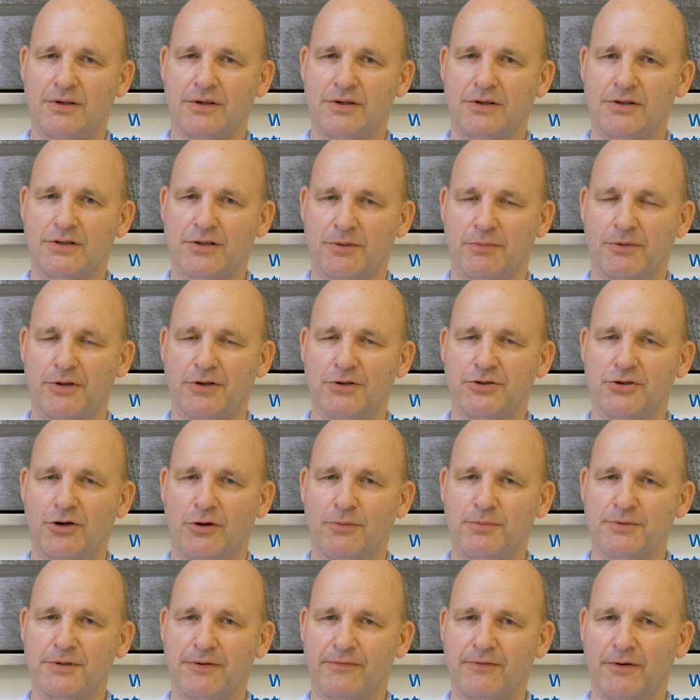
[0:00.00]
some of the
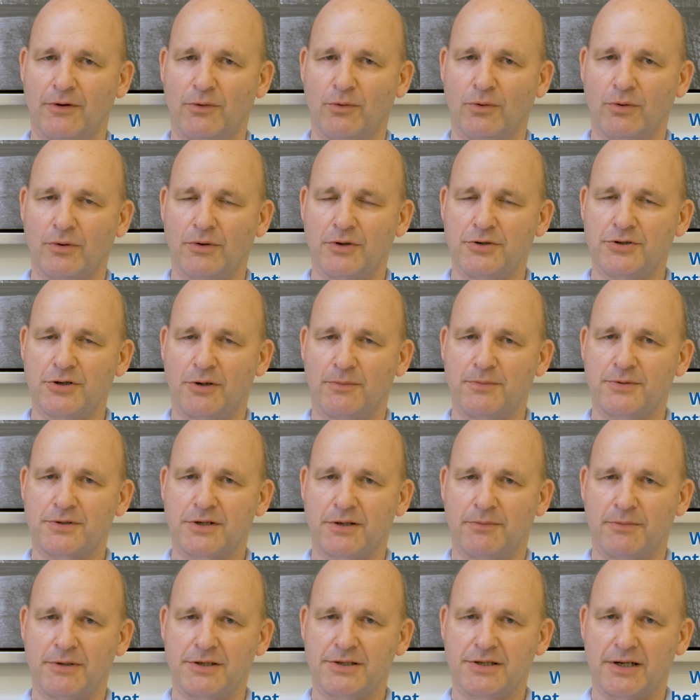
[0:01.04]
jobs, if not all of the jobs,
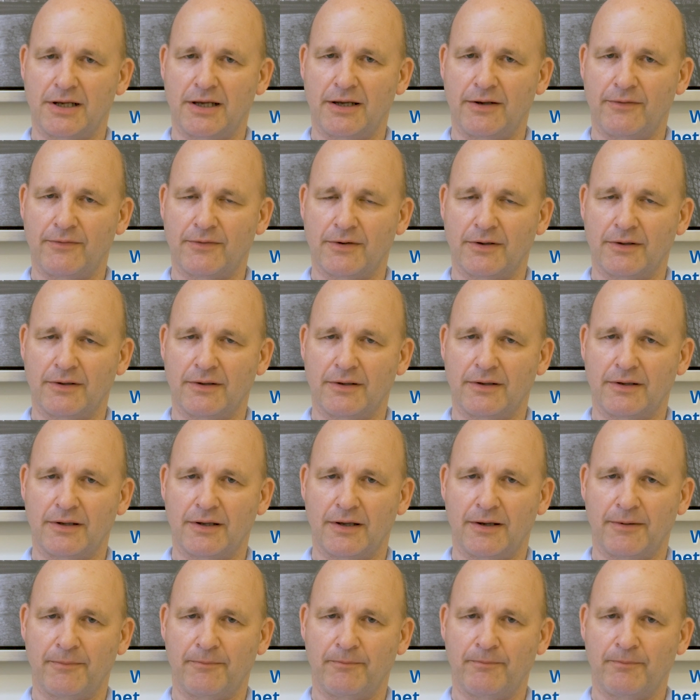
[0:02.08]
can be saved and
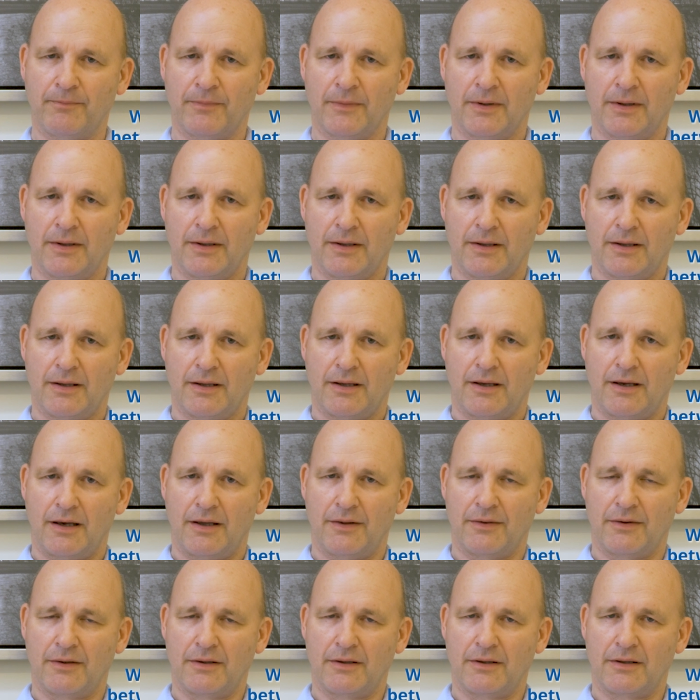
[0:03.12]

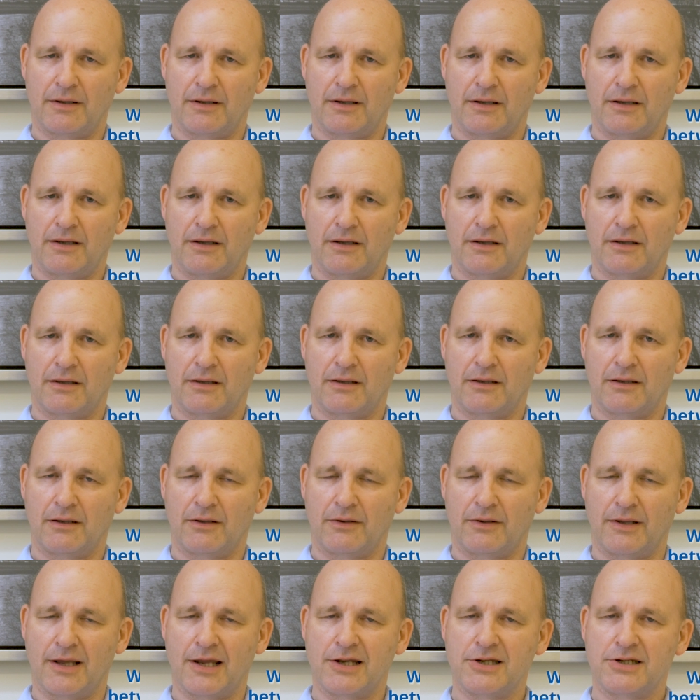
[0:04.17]
that
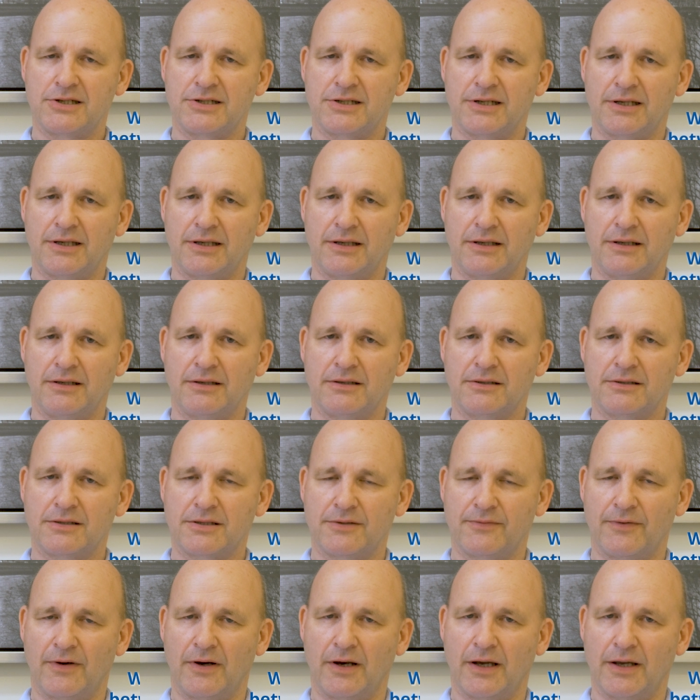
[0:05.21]
the entity
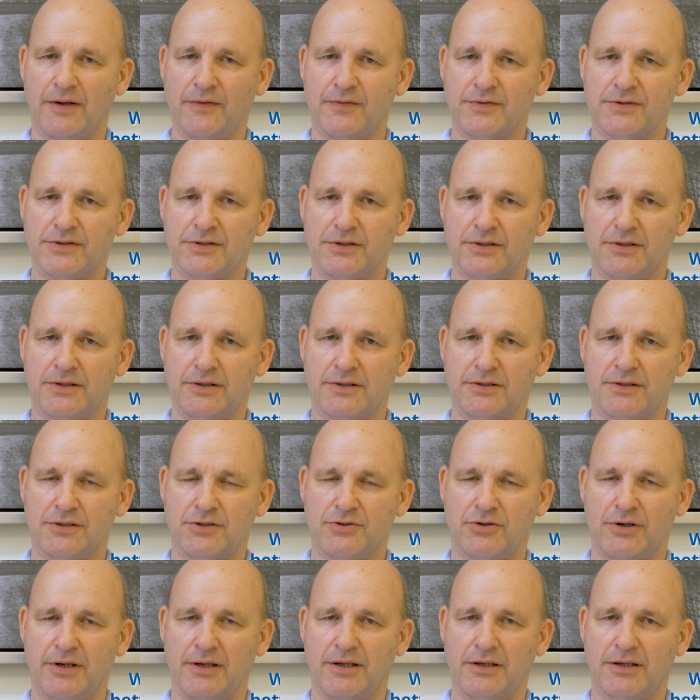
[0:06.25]
survives to
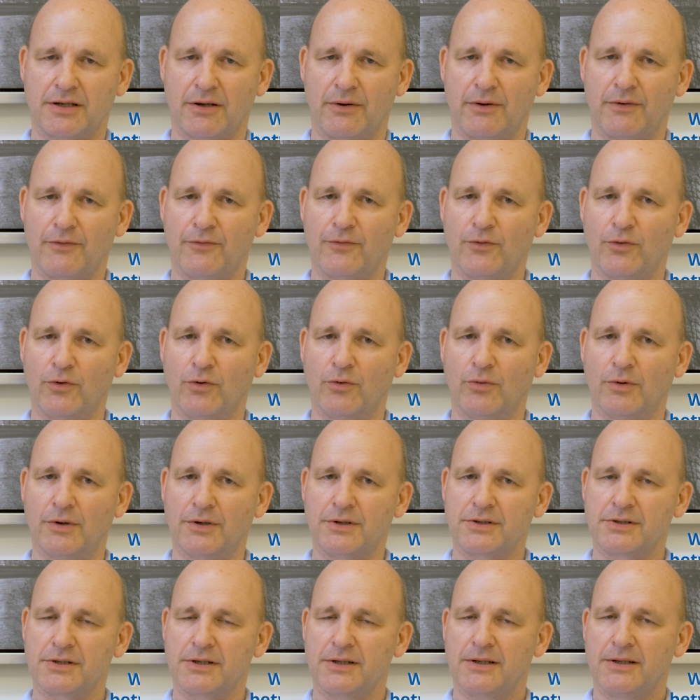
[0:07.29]
trade going
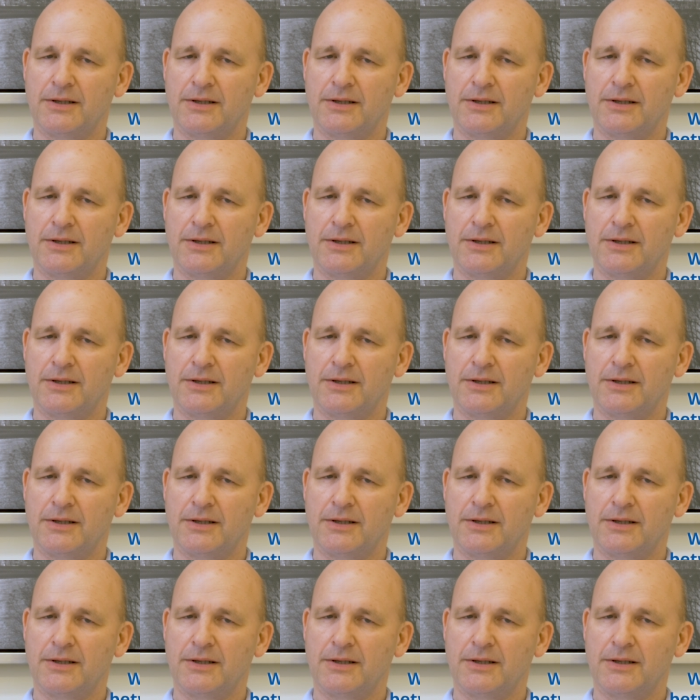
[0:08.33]
forwards.